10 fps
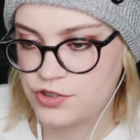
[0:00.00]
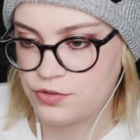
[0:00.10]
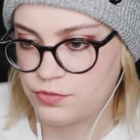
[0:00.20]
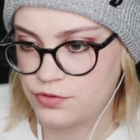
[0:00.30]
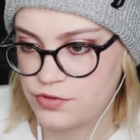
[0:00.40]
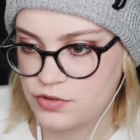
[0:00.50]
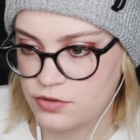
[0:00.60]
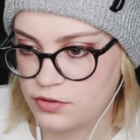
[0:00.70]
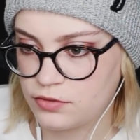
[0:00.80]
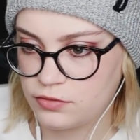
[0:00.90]
screws
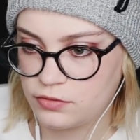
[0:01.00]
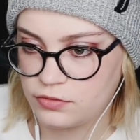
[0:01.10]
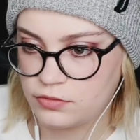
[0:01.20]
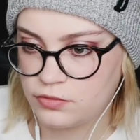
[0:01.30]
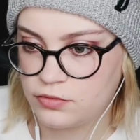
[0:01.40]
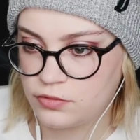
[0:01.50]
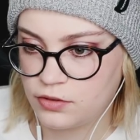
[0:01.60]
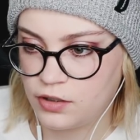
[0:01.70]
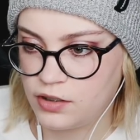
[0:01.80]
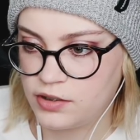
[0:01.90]
her
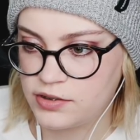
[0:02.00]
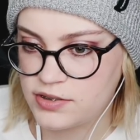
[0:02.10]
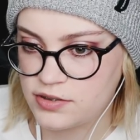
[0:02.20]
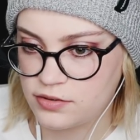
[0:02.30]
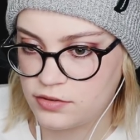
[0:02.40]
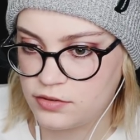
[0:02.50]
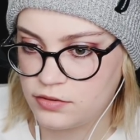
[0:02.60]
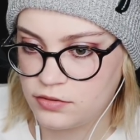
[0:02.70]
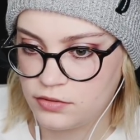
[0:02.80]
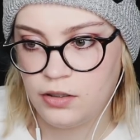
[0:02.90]
constantly.
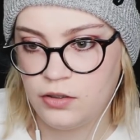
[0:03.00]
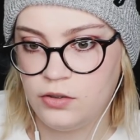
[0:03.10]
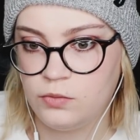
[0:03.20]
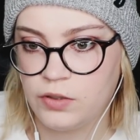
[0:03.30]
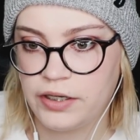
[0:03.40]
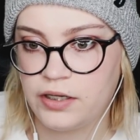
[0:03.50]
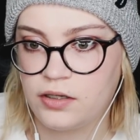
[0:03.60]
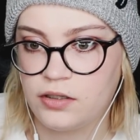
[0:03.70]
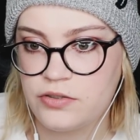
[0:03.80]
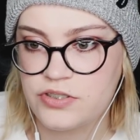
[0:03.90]
Oh, we're getting
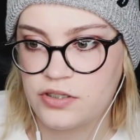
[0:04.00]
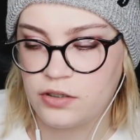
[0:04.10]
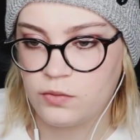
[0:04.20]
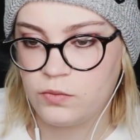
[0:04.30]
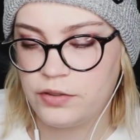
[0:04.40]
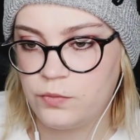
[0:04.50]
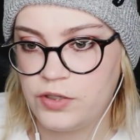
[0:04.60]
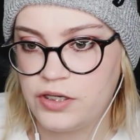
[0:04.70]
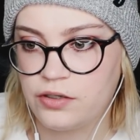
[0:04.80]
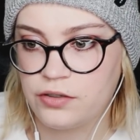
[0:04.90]
closer. 1
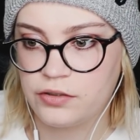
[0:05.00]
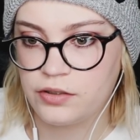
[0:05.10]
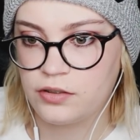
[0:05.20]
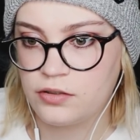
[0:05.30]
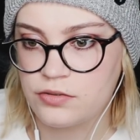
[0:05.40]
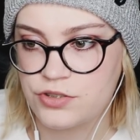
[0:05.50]
week earlier. Oh,